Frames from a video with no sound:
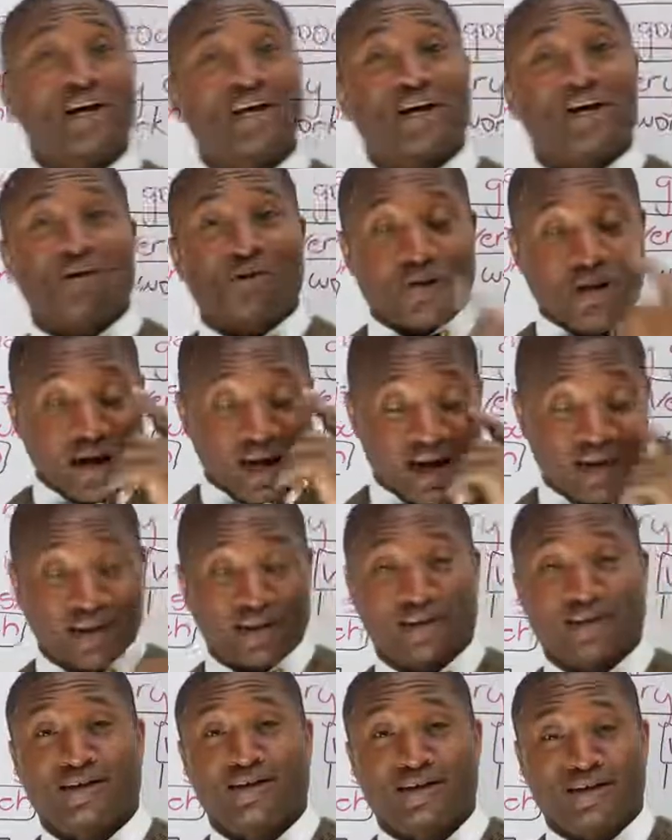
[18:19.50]
might cry,
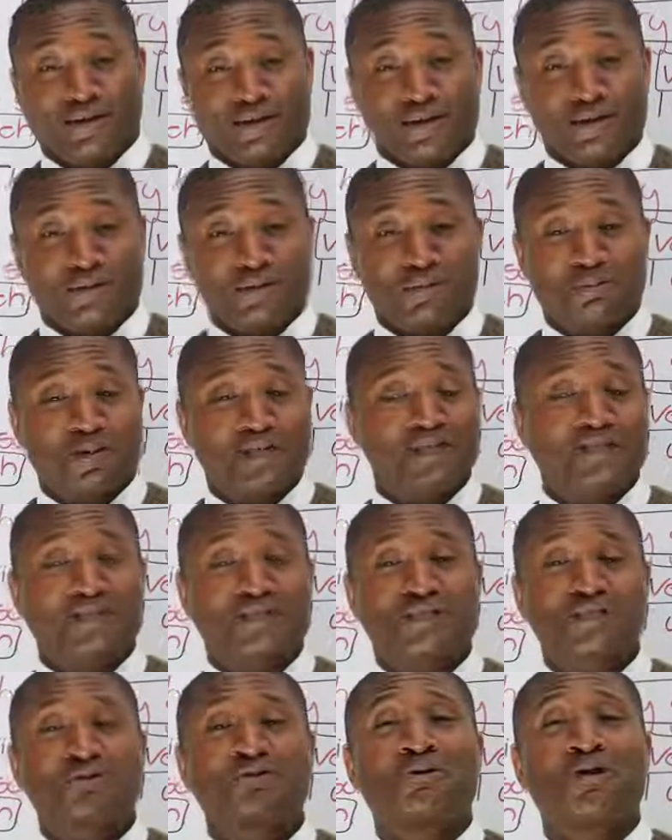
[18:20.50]
like, your place
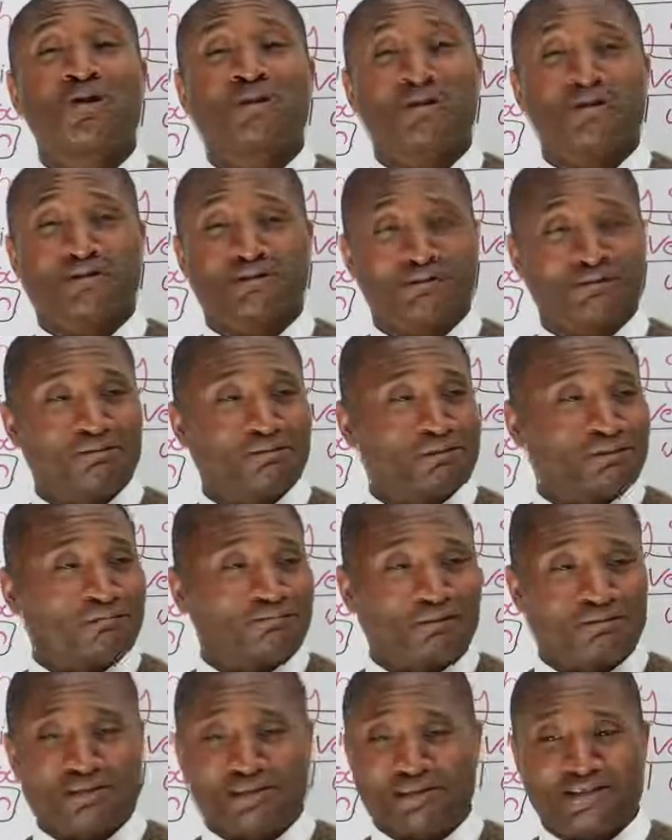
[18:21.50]
is squalid and you
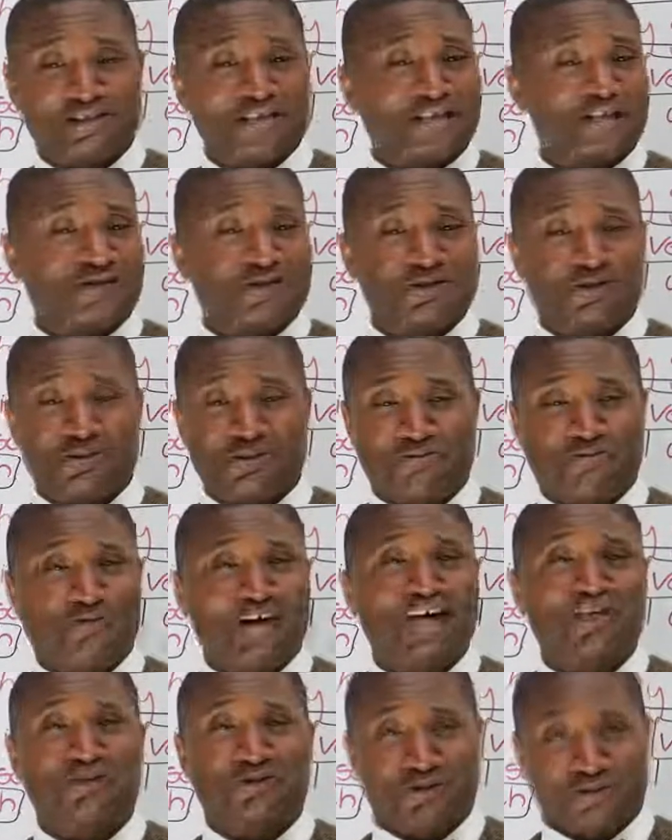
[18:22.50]
lived in a destitute
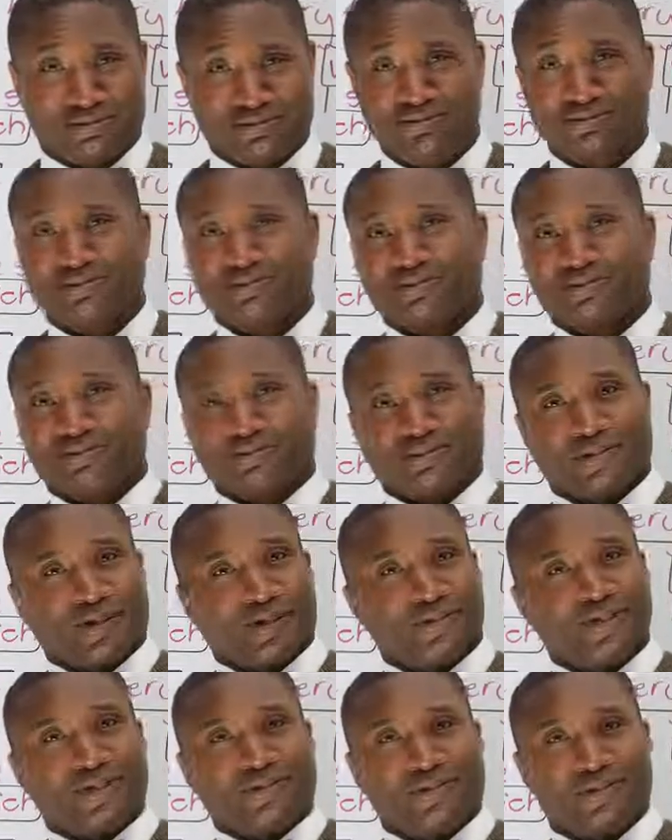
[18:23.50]
fashion.
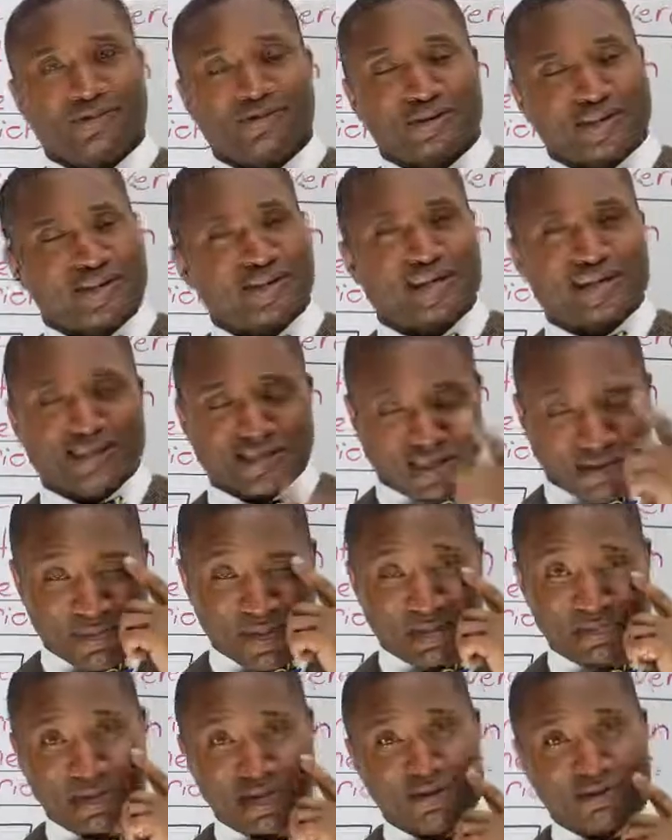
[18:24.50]
I mean, that's going to
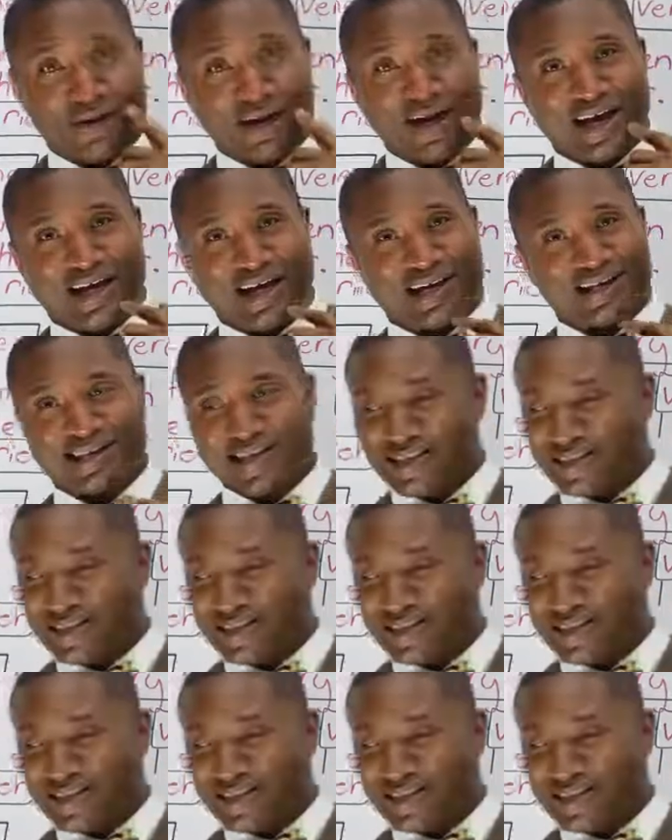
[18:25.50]
make me cry because